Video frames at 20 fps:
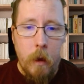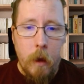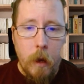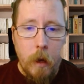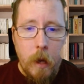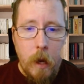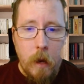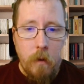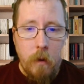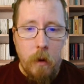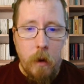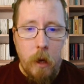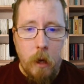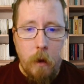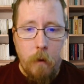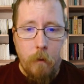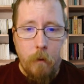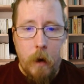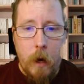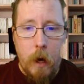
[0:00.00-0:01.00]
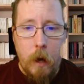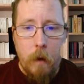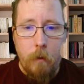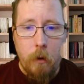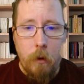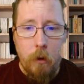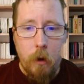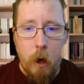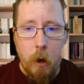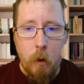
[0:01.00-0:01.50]
In 1885,
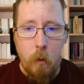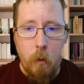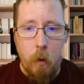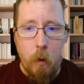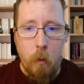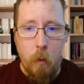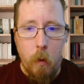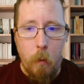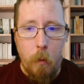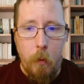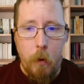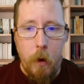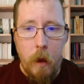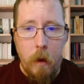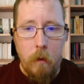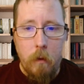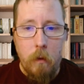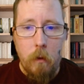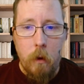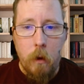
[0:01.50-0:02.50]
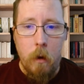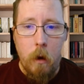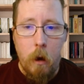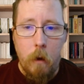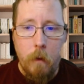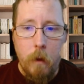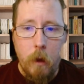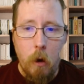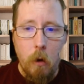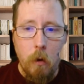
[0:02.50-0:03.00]
the Tonkawa were placed on
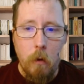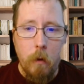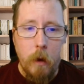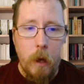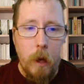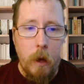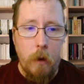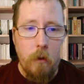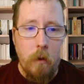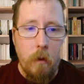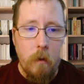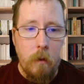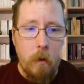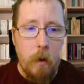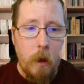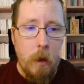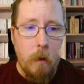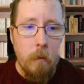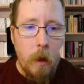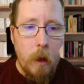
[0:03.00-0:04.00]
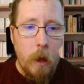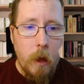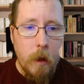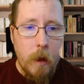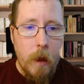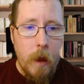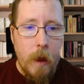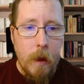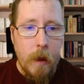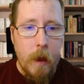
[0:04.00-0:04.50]
the Oakland Agency in
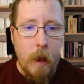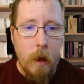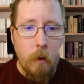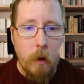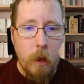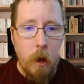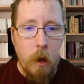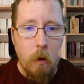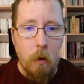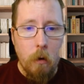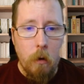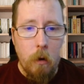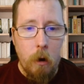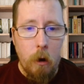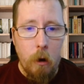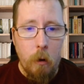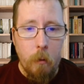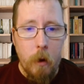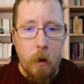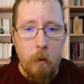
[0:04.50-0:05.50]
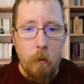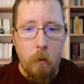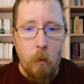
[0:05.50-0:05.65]
Kay County, Oklahoma,